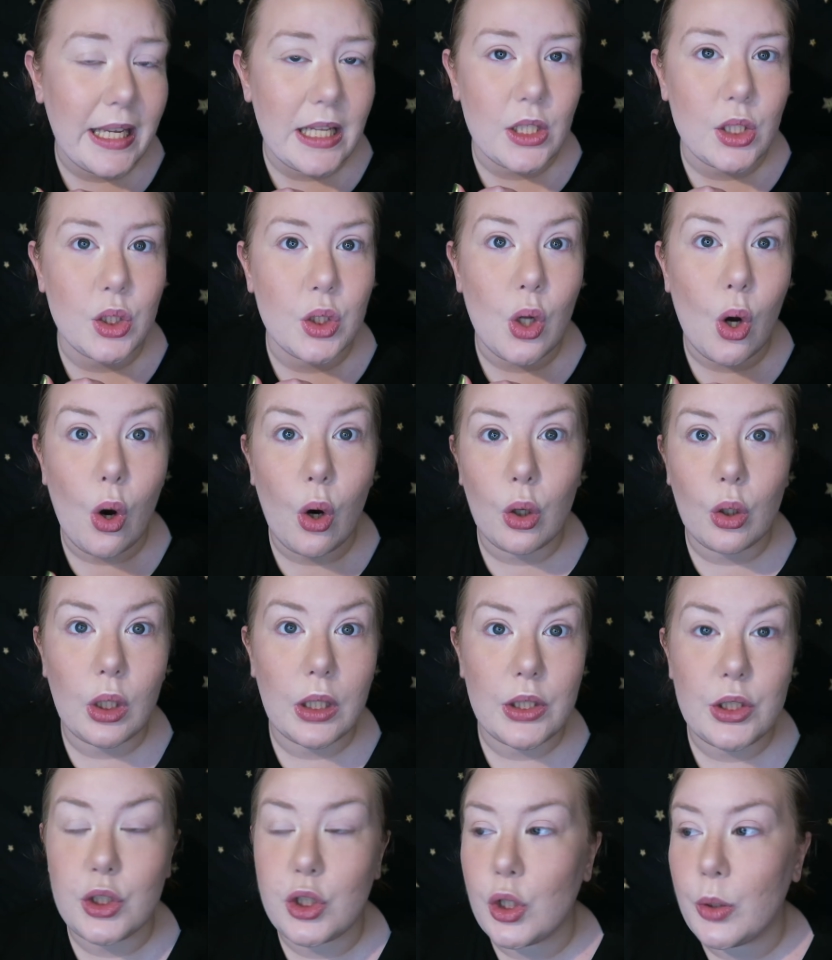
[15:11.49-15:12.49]
It's not
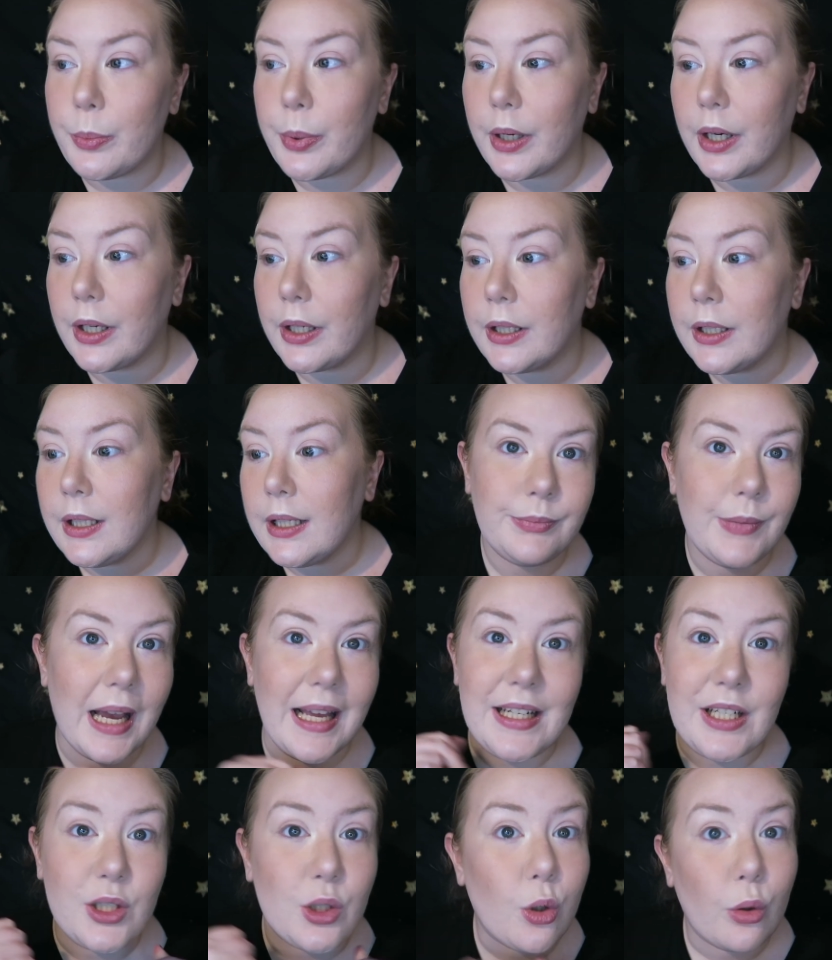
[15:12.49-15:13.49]
a super
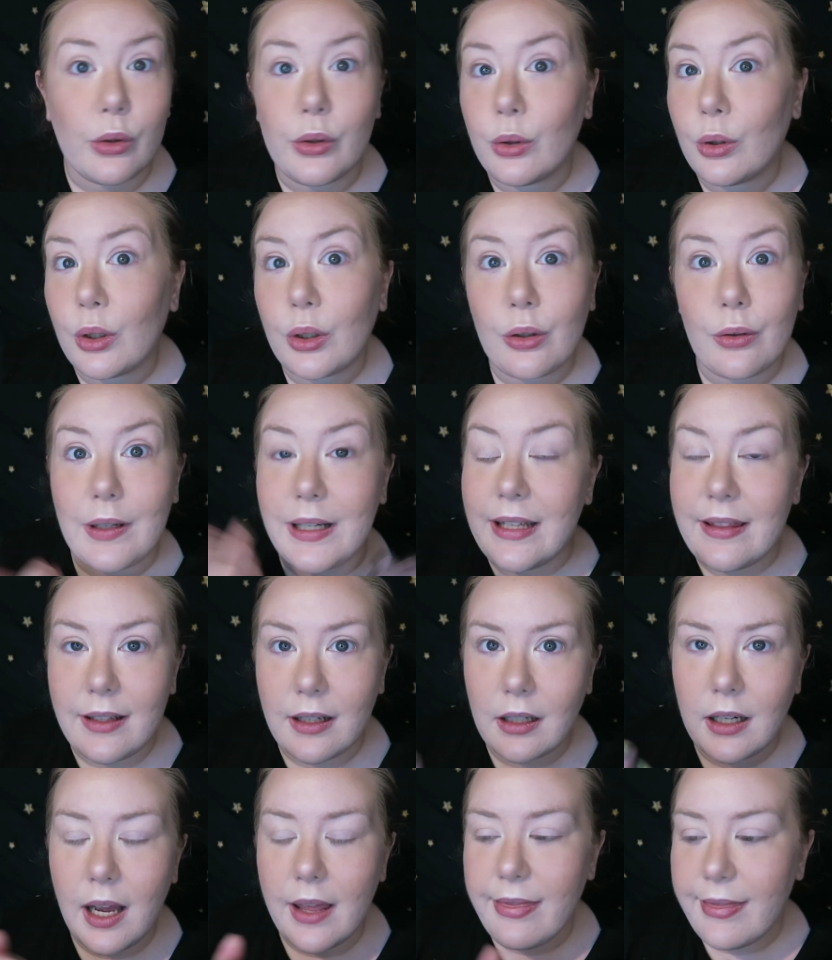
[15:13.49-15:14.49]
editorial look or
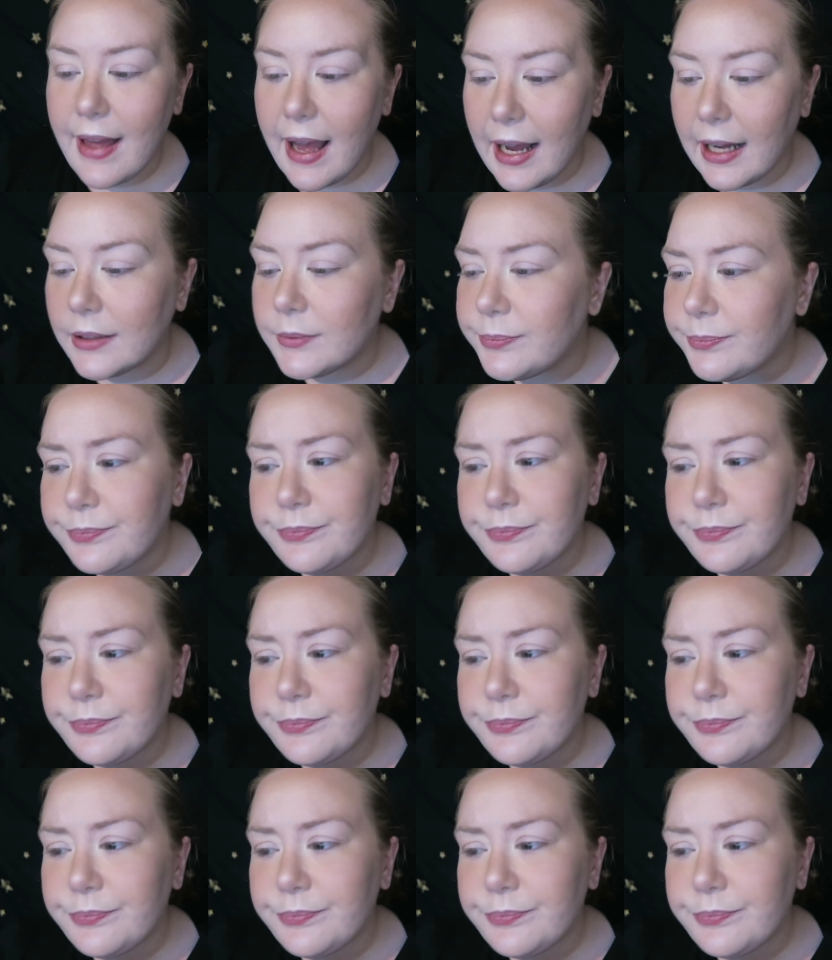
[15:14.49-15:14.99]
anything like that.